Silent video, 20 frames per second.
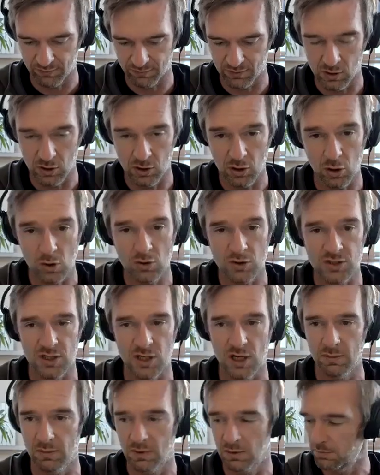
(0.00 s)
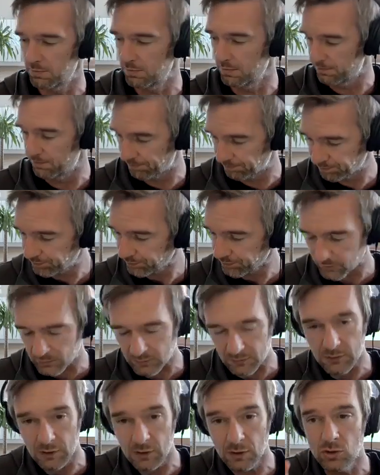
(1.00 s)
for a long time,
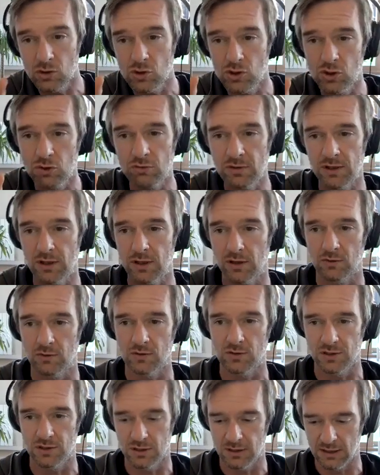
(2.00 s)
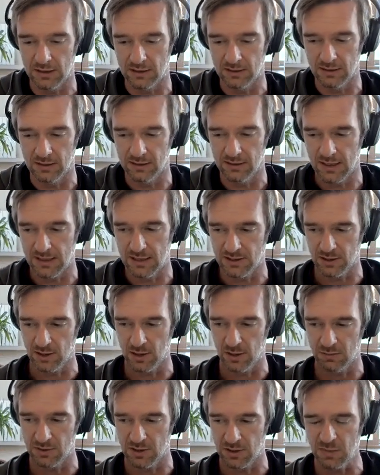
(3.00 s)
and during those their
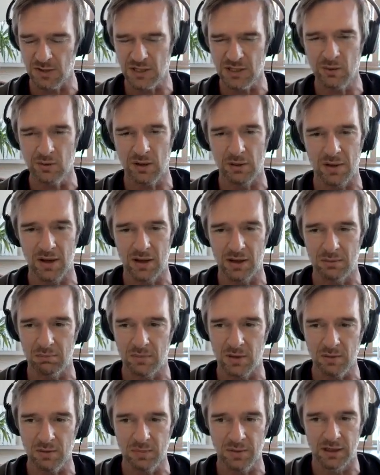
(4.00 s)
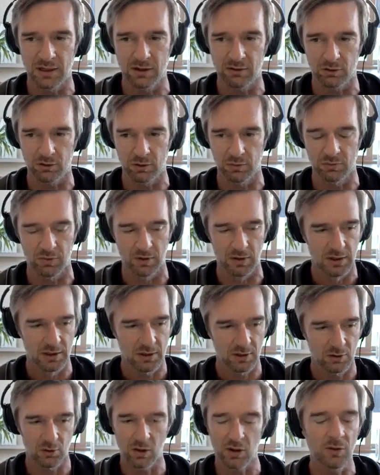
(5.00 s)
times, especially like my peer group,
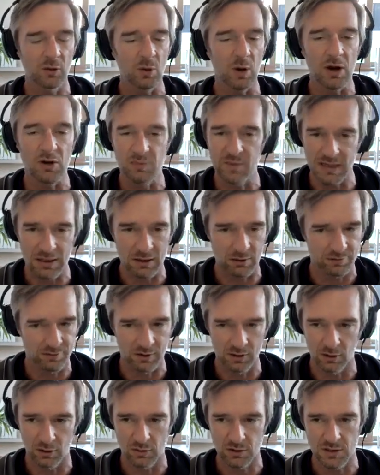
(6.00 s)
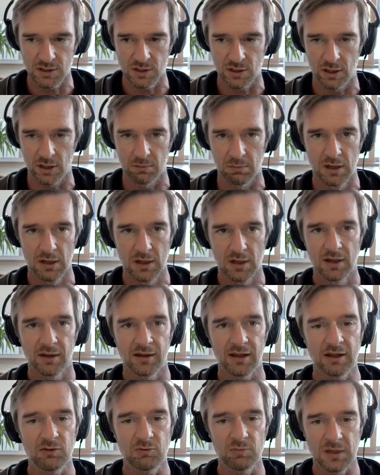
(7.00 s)
or although I've been out for a long time,
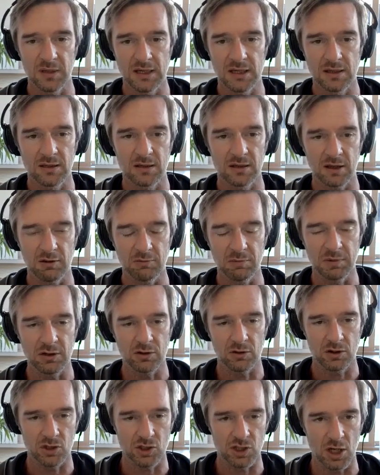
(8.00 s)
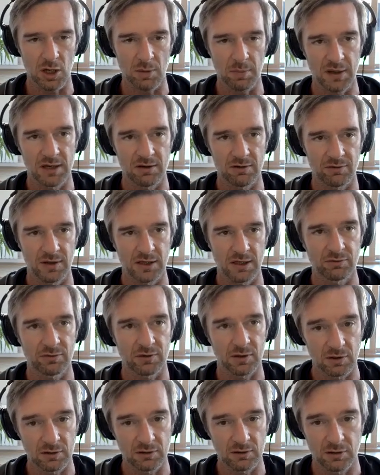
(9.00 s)
they've been on the sharp end of things
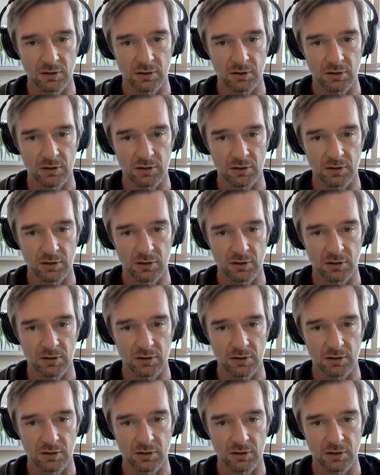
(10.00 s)
for